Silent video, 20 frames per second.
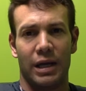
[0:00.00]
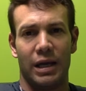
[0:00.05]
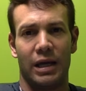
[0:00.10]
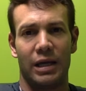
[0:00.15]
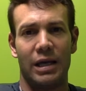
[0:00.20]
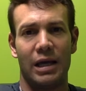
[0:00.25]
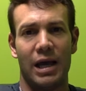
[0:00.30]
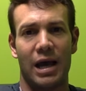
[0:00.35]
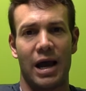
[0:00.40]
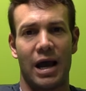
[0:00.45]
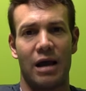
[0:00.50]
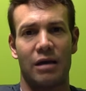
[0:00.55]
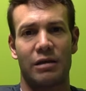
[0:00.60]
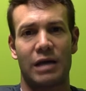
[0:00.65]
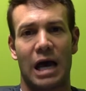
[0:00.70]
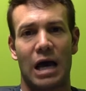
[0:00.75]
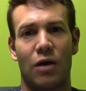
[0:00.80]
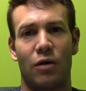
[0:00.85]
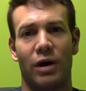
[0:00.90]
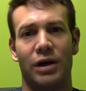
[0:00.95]
and he asked,
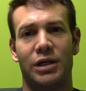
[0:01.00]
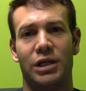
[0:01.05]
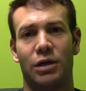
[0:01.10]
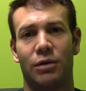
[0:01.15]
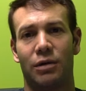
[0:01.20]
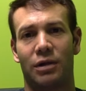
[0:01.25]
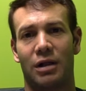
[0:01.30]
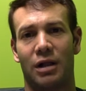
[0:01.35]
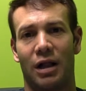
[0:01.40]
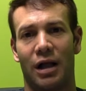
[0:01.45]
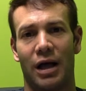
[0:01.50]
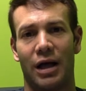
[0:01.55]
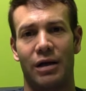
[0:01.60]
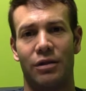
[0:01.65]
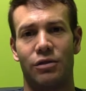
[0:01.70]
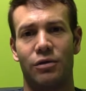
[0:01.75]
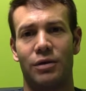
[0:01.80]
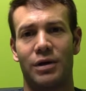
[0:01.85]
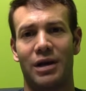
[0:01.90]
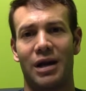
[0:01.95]
how do I deal with
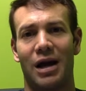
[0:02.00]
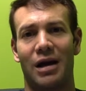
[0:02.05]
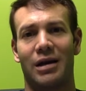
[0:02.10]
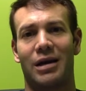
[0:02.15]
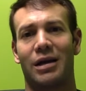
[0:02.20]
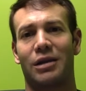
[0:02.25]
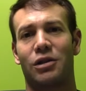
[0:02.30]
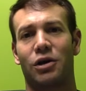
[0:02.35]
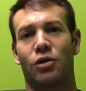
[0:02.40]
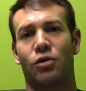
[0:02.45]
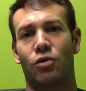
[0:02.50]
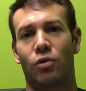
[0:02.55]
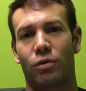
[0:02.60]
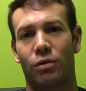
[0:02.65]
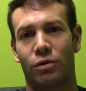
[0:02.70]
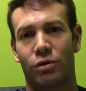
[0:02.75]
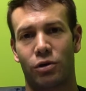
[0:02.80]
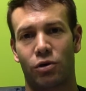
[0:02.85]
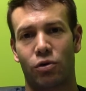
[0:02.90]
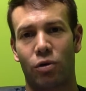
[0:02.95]
clients who cannot get the
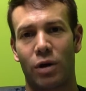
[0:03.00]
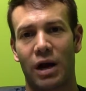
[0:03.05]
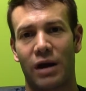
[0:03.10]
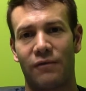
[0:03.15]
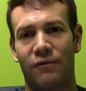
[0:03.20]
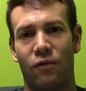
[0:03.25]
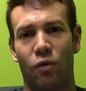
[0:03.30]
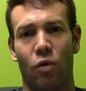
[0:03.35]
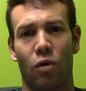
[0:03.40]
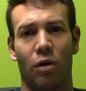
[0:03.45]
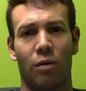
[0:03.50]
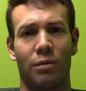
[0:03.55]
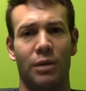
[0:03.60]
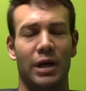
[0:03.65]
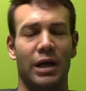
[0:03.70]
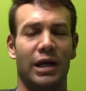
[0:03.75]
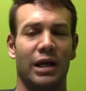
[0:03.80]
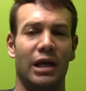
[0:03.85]
correct form